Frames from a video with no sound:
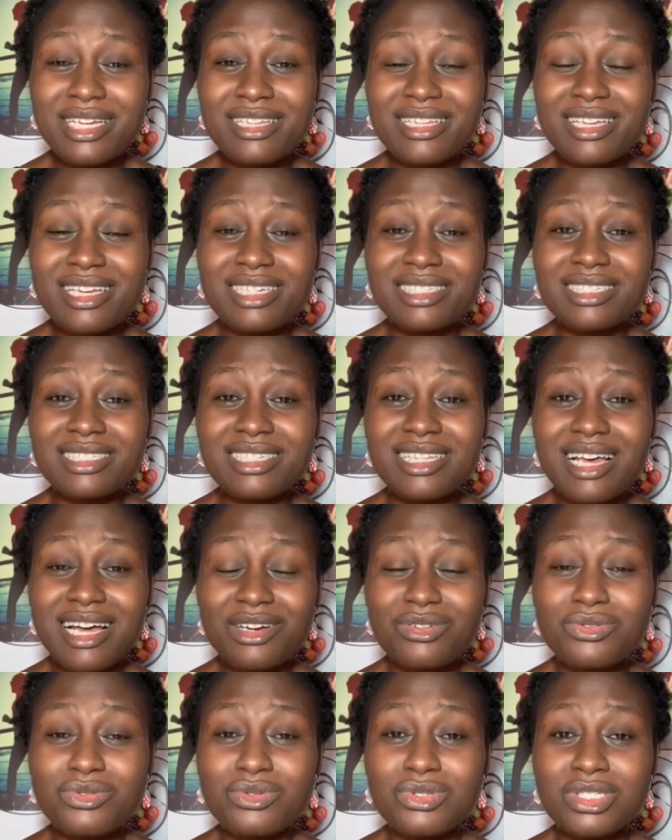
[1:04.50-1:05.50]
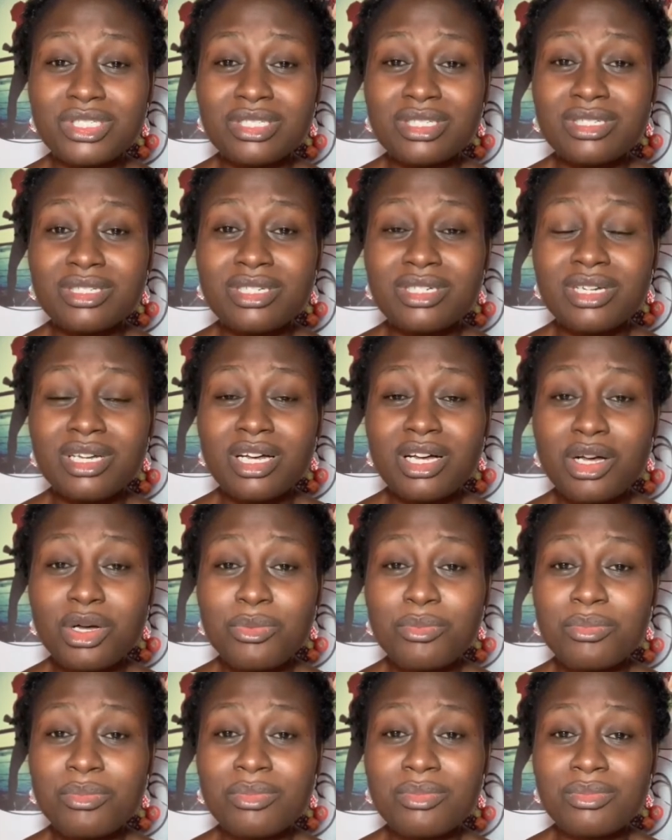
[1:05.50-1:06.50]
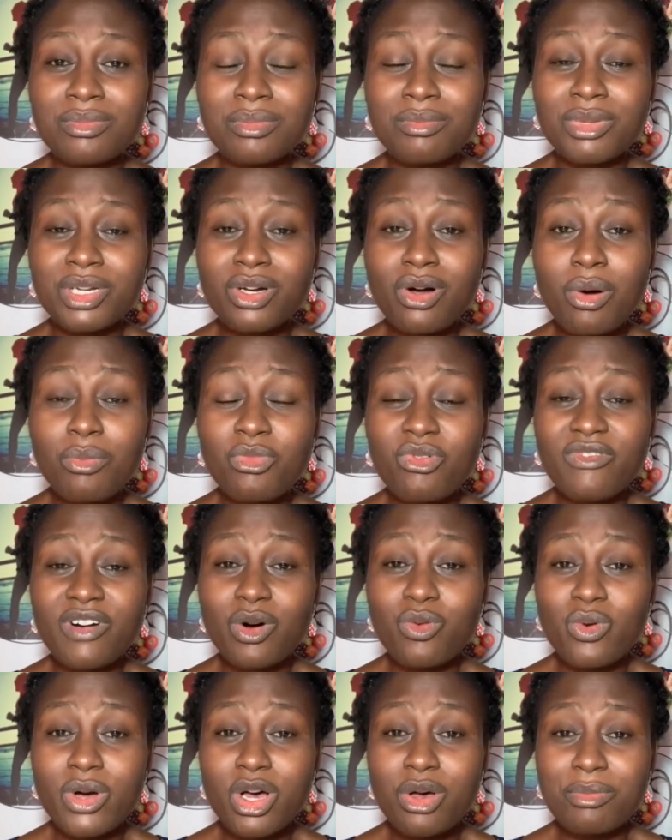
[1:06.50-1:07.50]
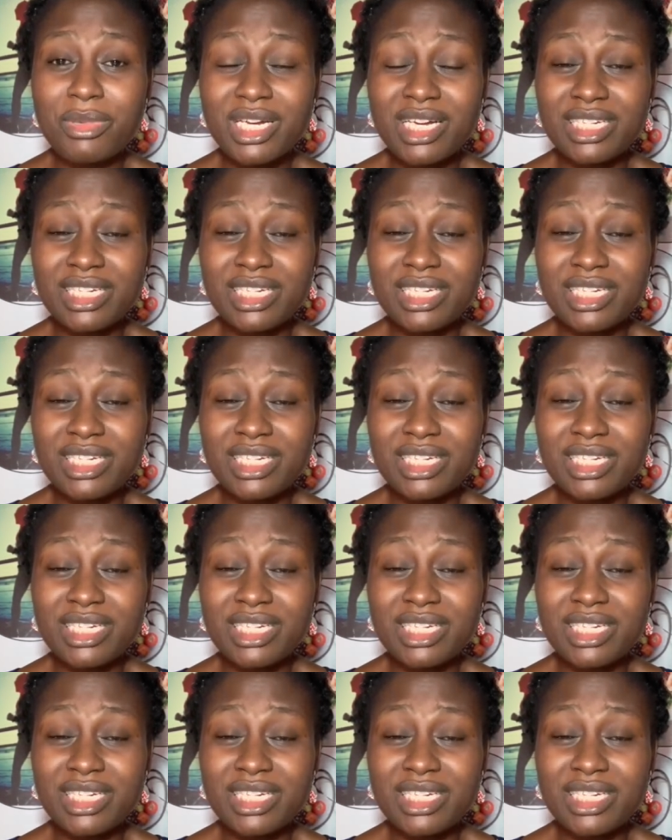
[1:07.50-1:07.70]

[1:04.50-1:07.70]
things that could become overwhelming,